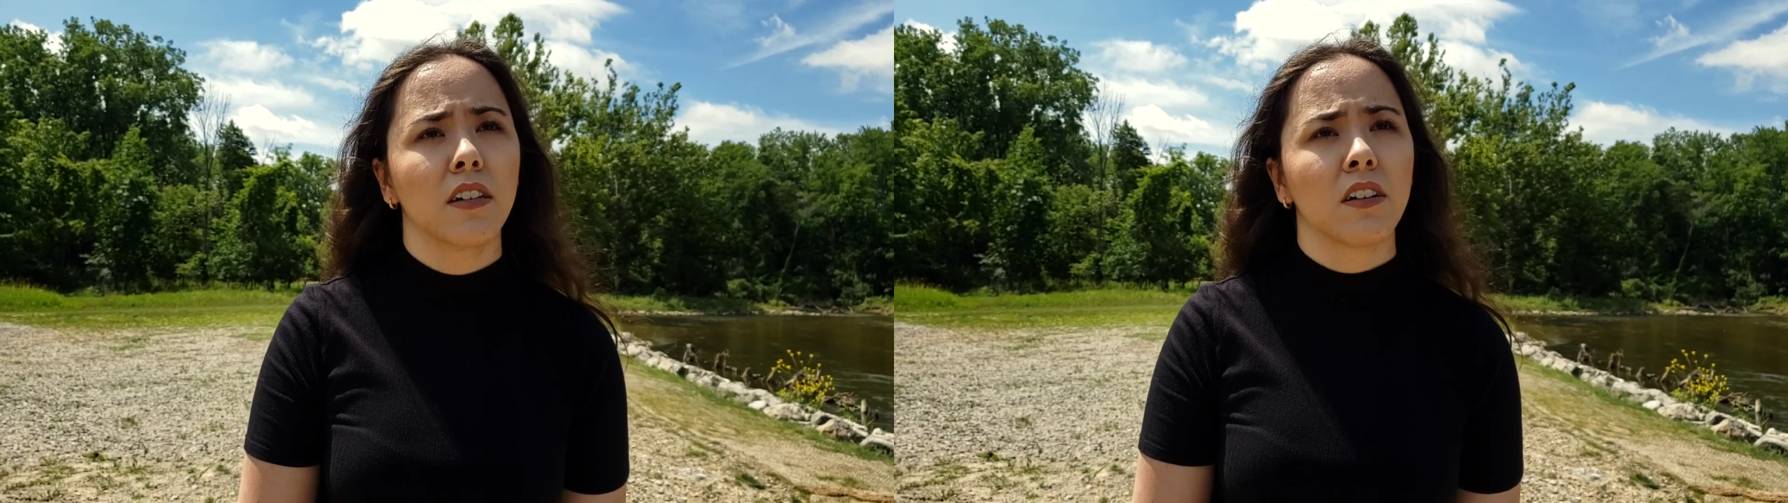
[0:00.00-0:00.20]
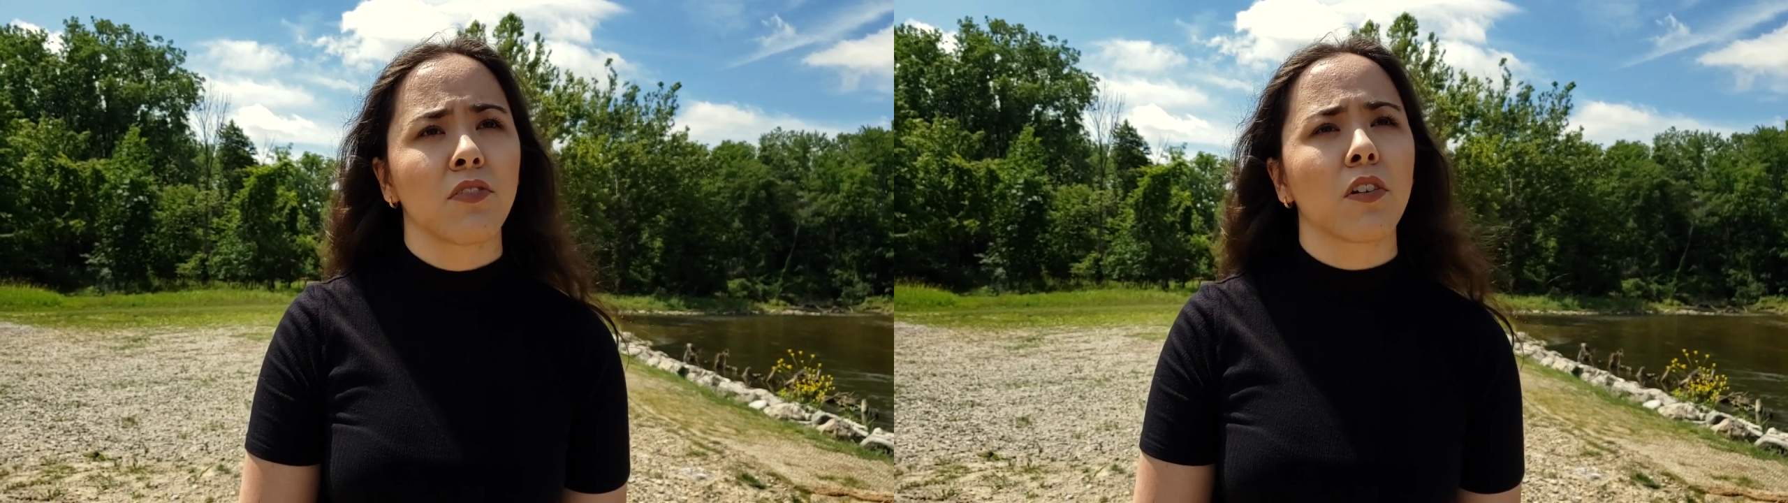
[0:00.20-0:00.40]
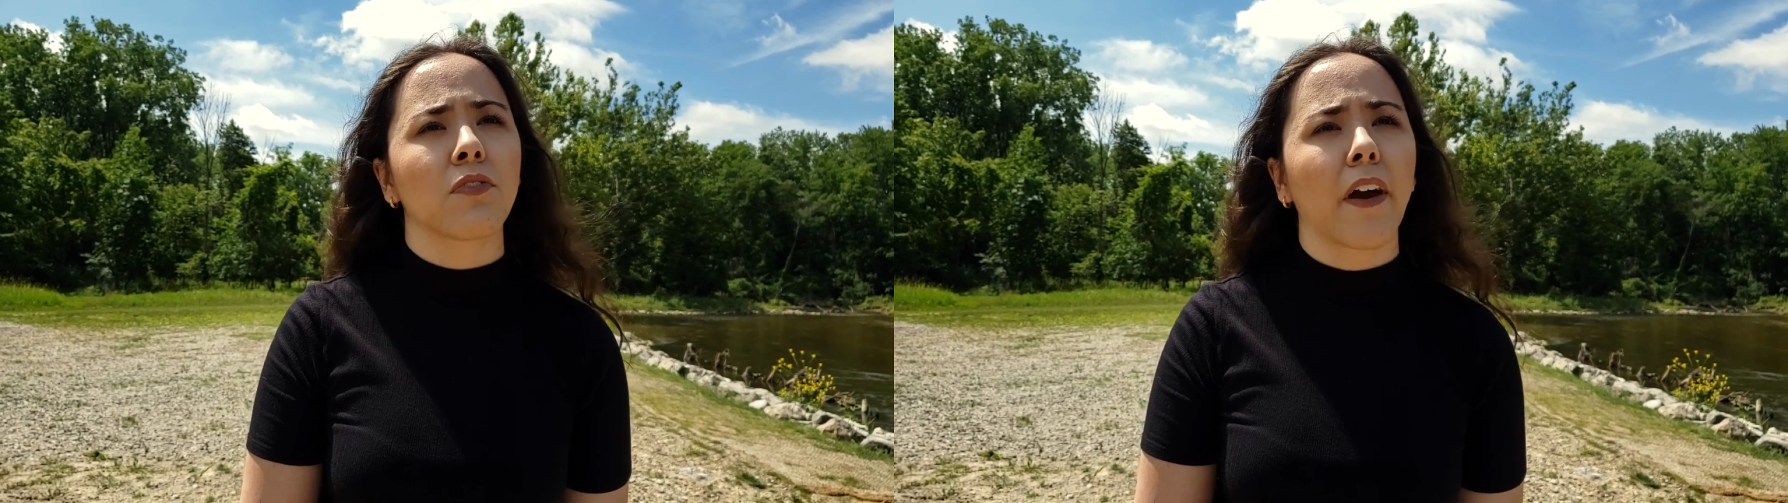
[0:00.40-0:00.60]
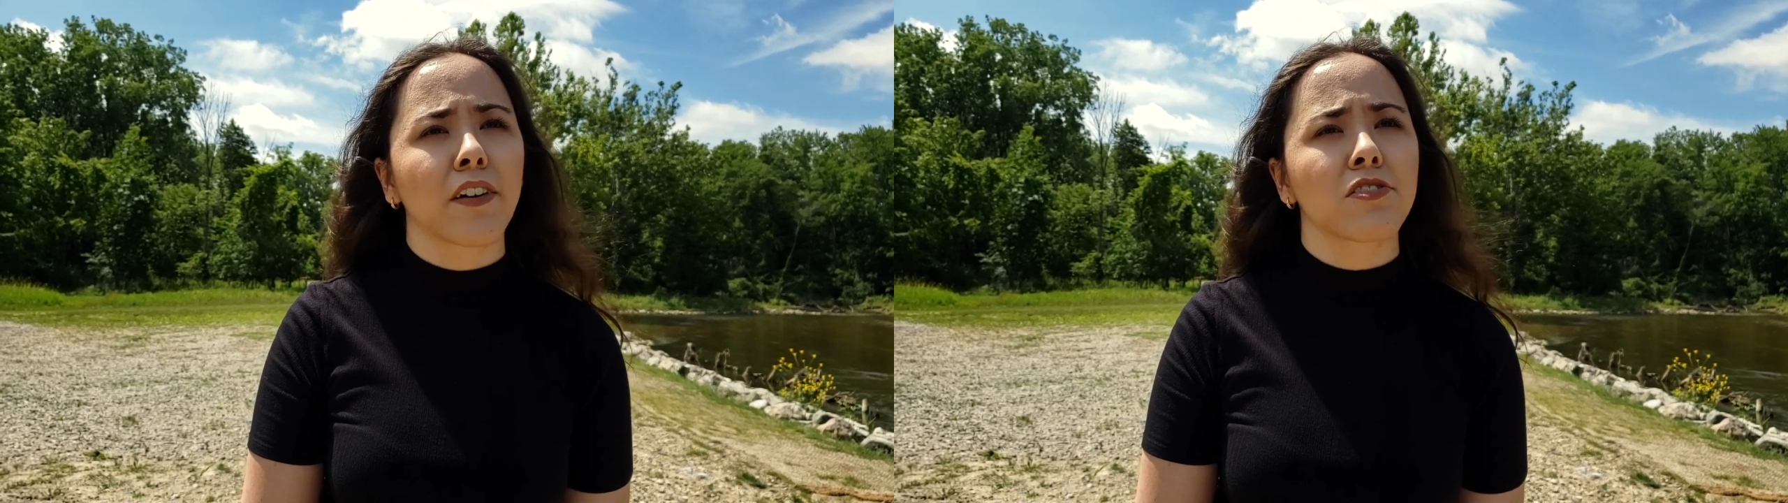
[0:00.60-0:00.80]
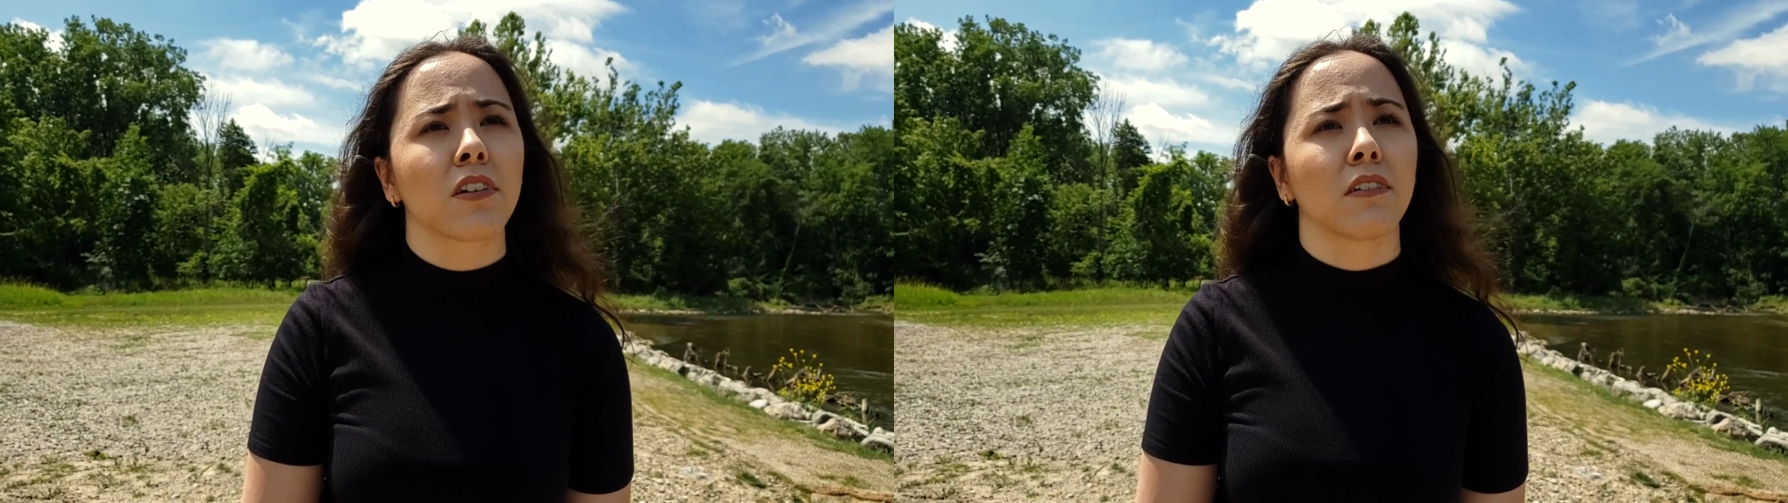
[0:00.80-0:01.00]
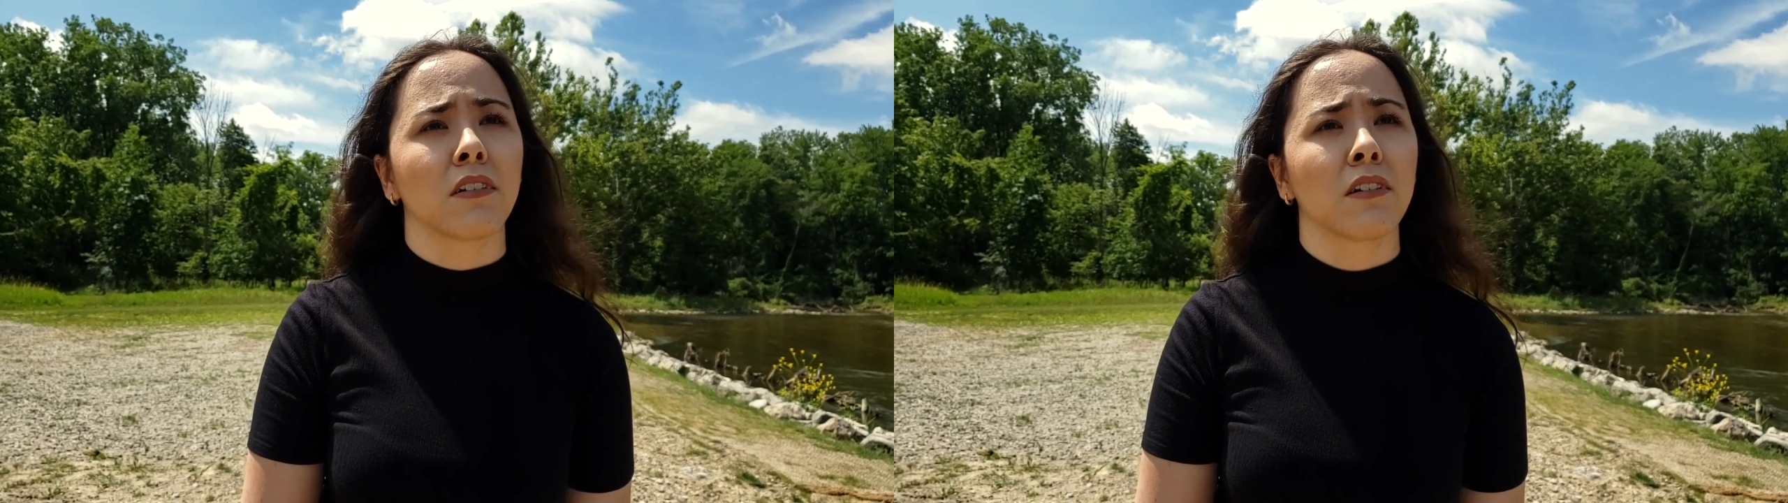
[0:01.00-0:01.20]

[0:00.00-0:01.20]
For affection,